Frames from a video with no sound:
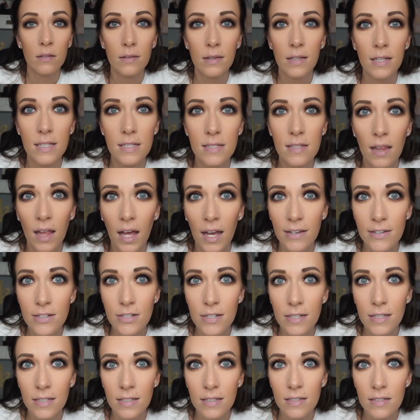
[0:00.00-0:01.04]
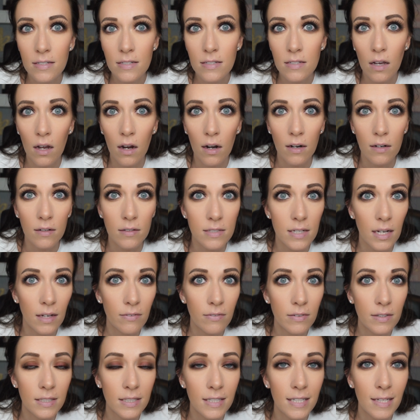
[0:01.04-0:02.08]
These lashes are
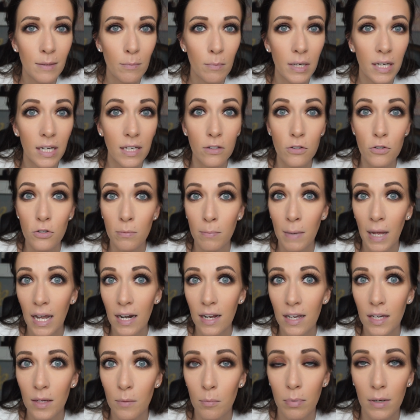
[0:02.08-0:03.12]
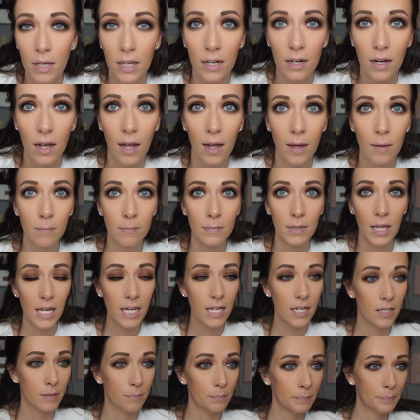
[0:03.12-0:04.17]
definitely big and dramatic, but I'm
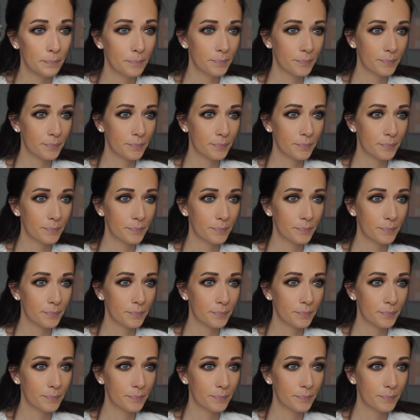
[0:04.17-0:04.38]
liking them.